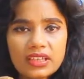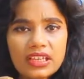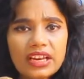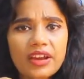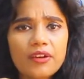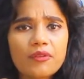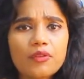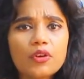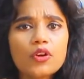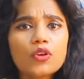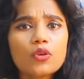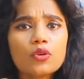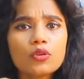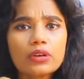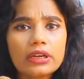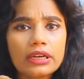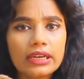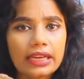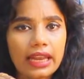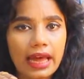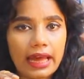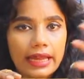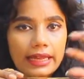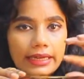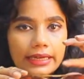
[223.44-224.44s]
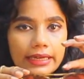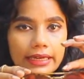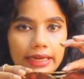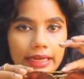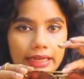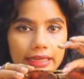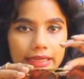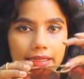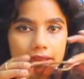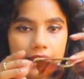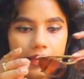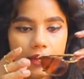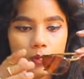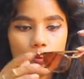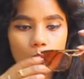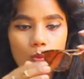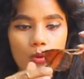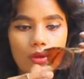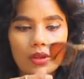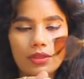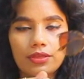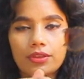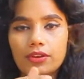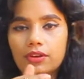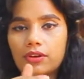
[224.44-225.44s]
don't like anything
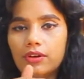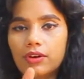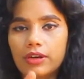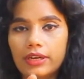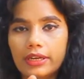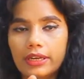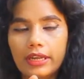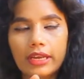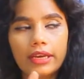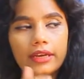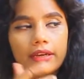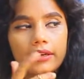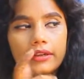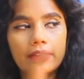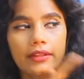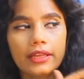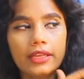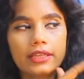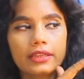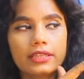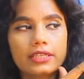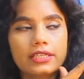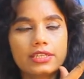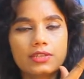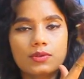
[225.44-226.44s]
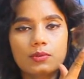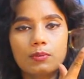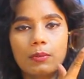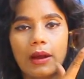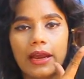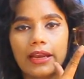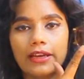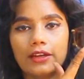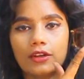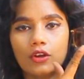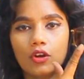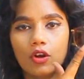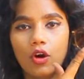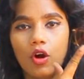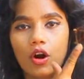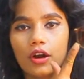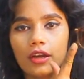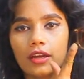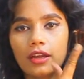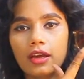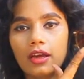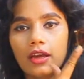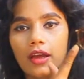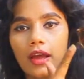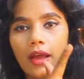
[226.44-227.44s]
with a tint, then this might not
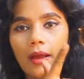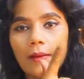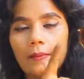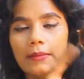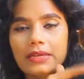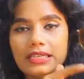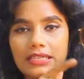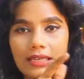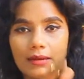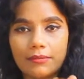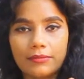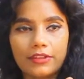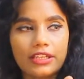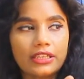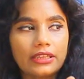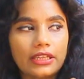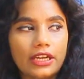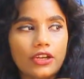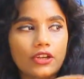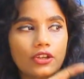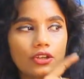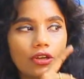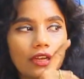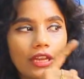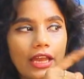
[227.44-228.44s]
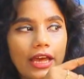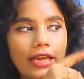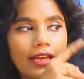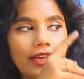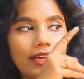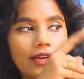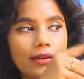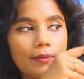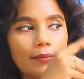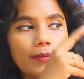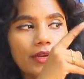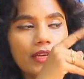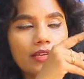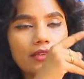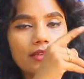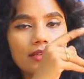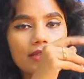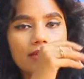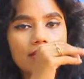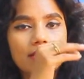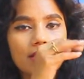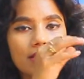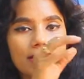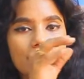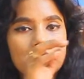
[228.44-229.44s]
be something that you like,
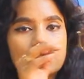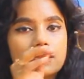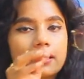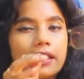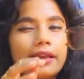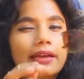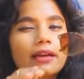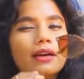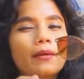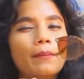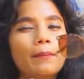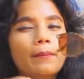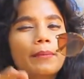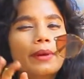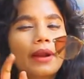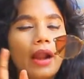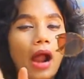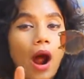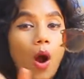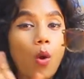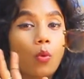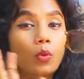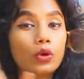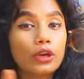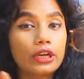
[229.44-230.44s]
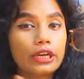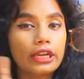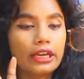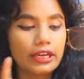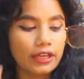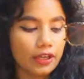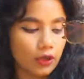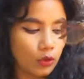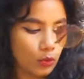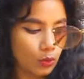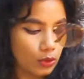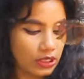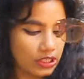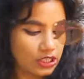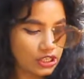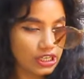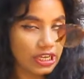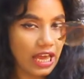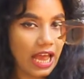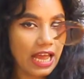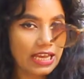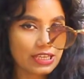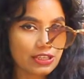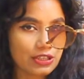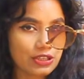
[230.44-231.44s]
because this is like a brown tint which it
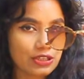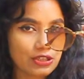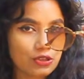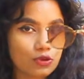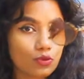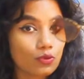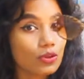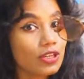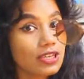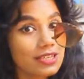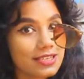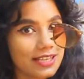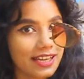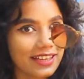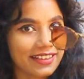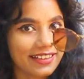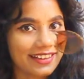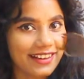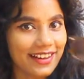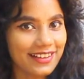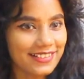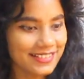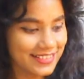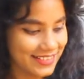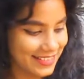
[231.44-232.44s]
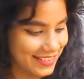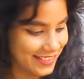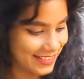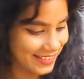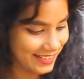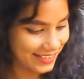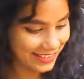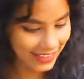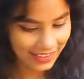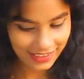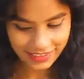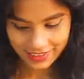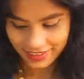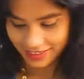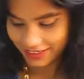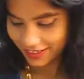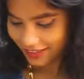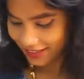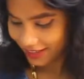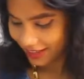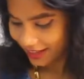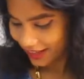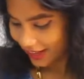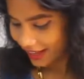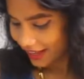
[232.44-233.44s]
has to the sunglass.
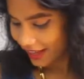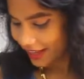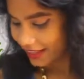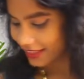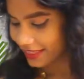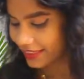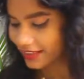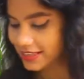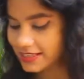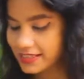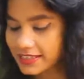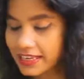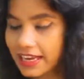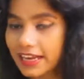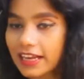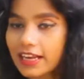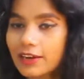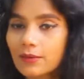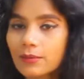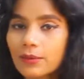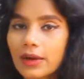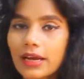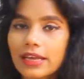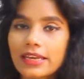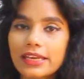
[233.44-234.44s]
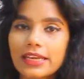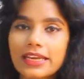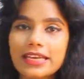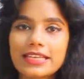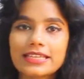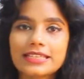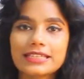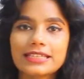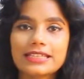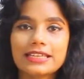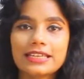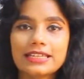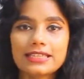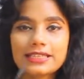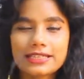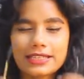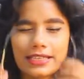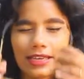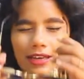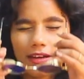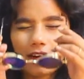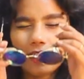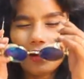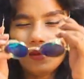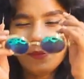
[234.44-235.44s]
The second one is this
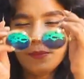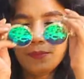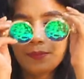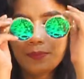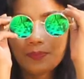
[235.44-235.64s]
here,